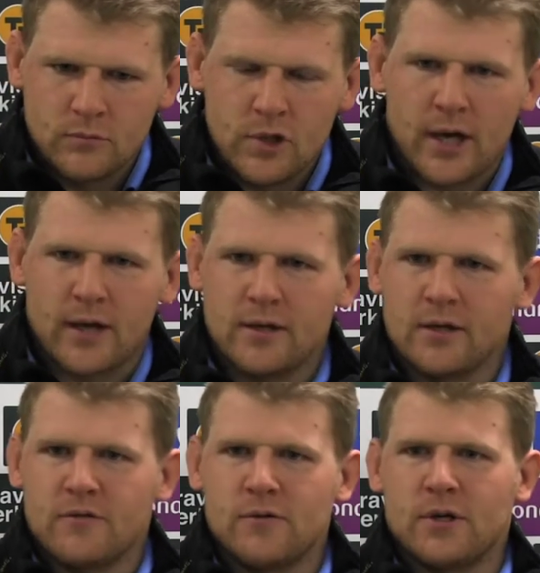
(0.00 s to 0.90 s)
Yeah, you
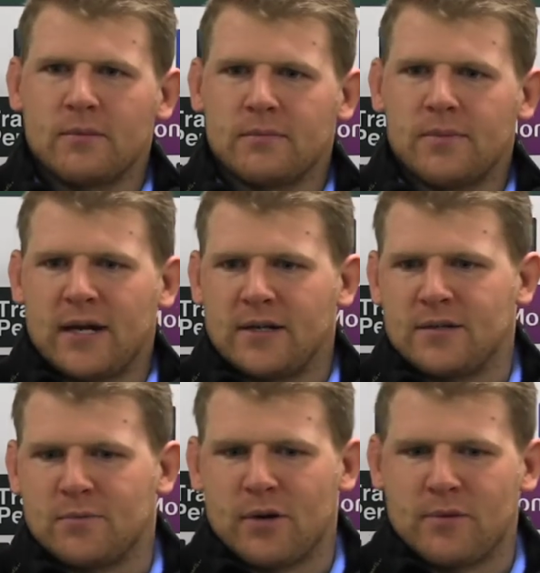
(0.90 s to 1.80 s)
know, falling back into
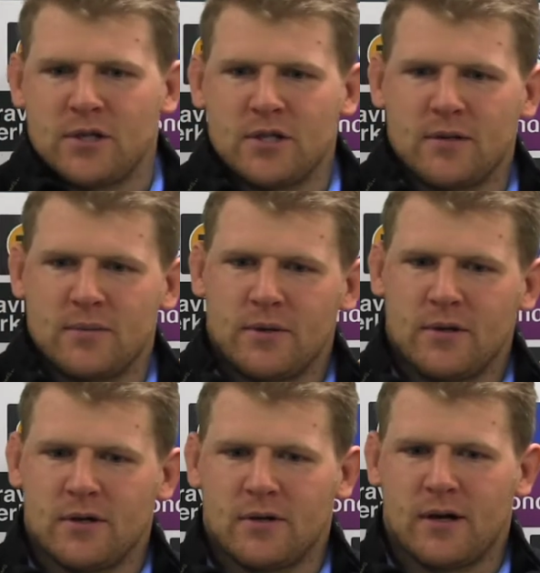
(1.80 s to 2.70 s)
the Premiership,
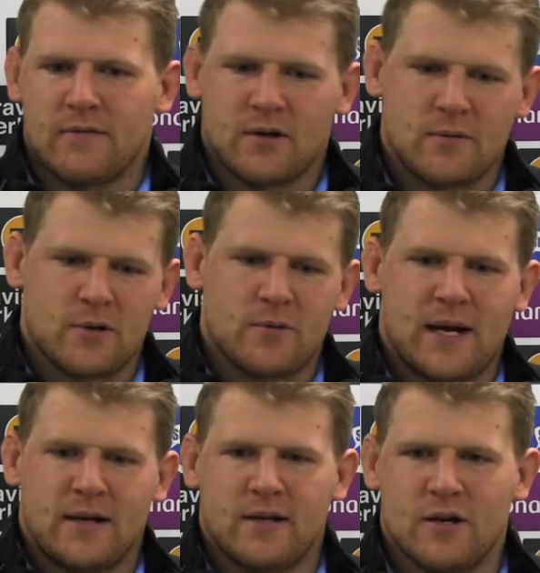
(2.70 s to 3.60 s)
you know, coming on the
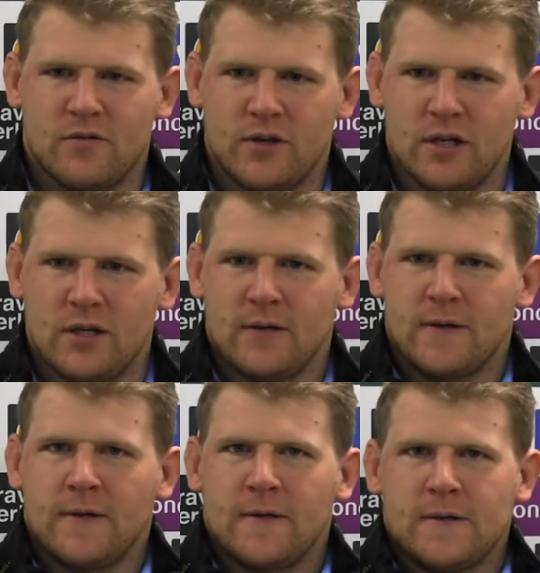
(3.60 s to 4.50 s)
back of the LV,
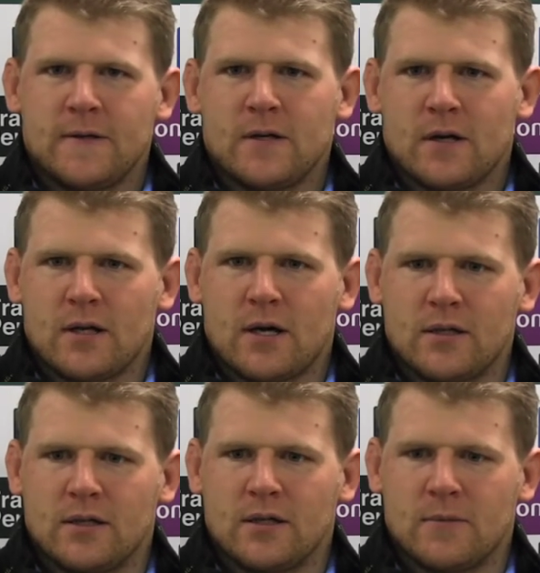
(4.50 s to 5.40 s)
you know, I
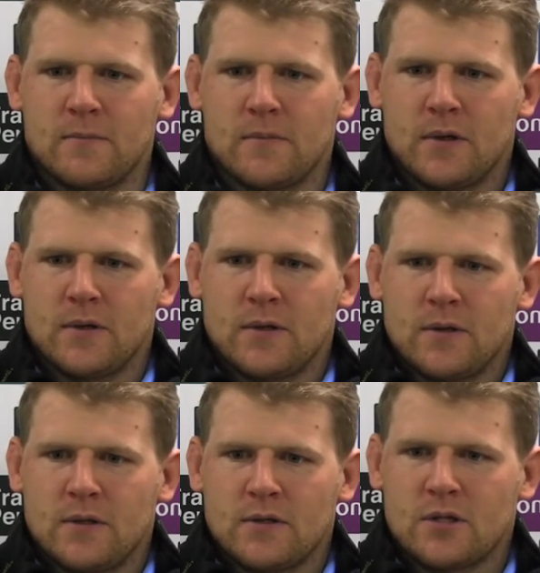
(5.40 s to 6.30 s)
think
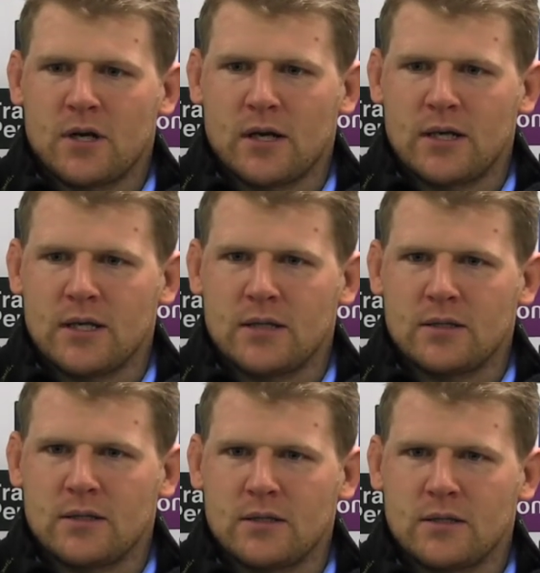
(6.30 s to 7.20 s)
certainly
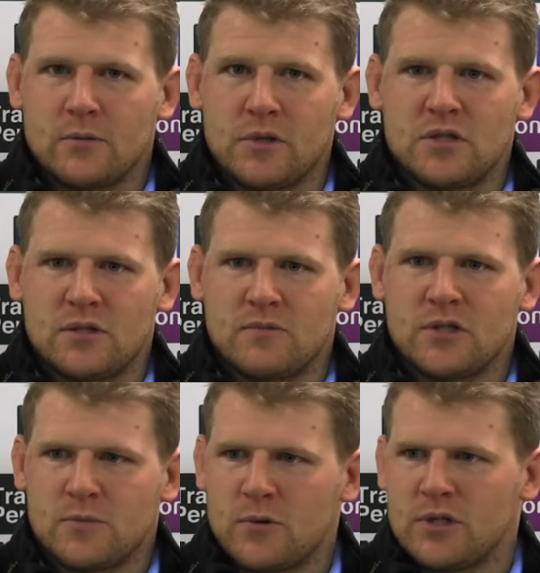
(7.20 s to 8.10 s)
there'll be some
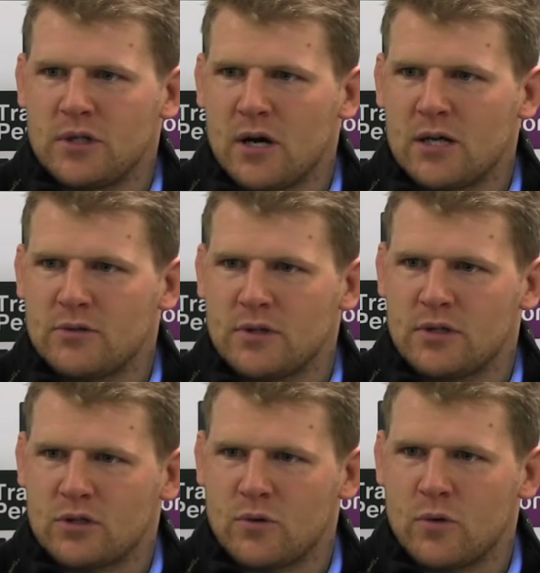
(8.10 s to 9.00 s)
disappointed guys within
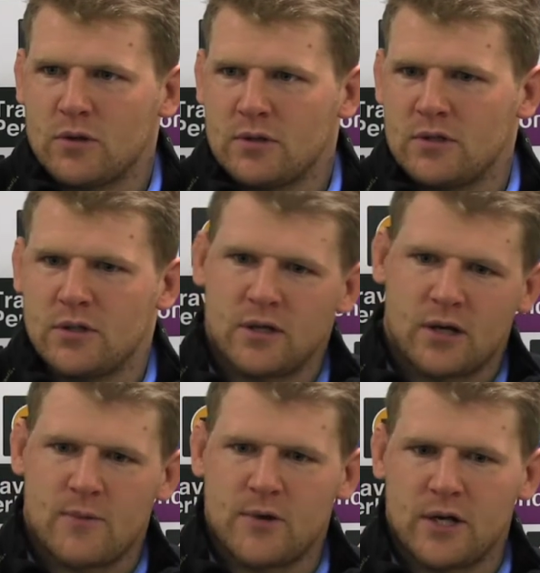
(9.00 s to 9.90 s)
the squad because, you know, they're
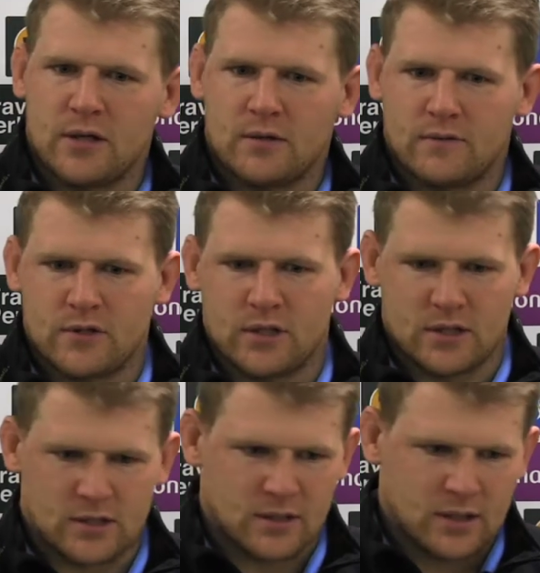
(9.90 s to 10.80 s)
coming in and obviously
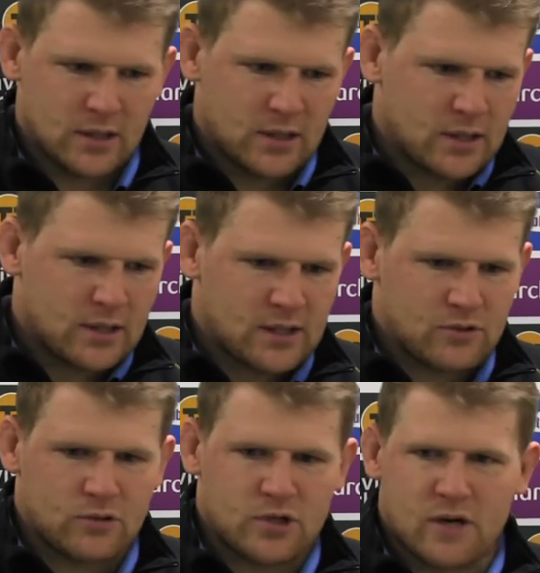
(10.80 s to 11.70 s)
there's a
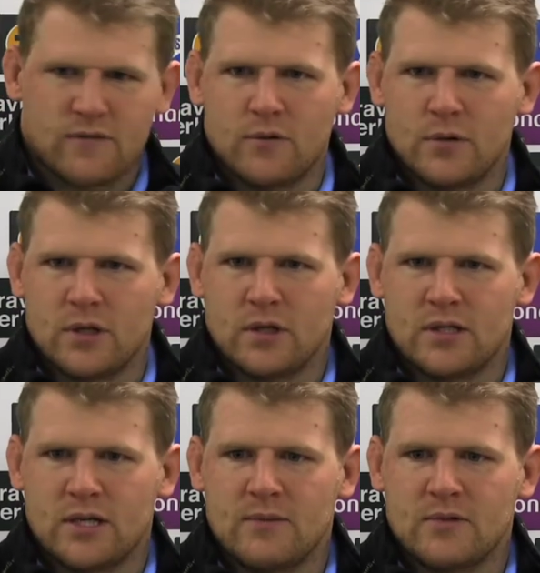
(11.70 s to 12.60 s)
natural shuffle within the
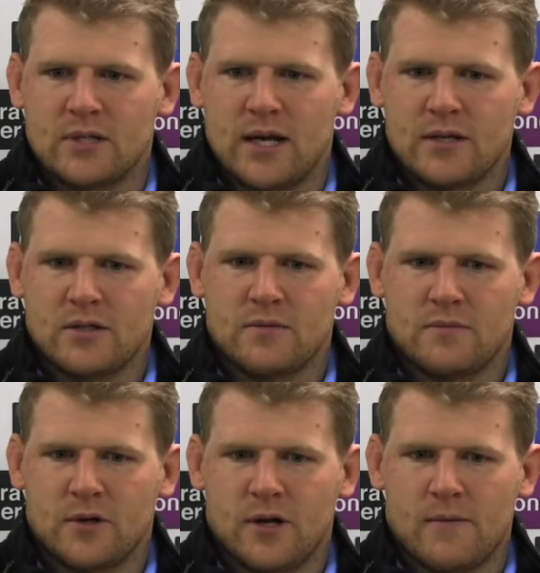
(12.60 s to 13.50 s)
team and selection.
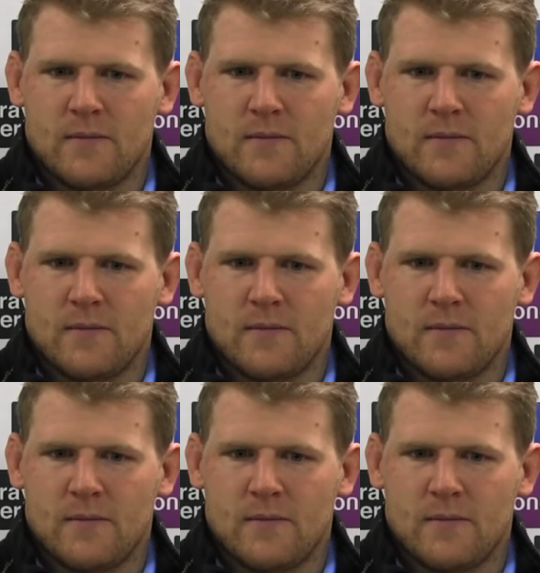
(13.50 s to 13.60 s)
But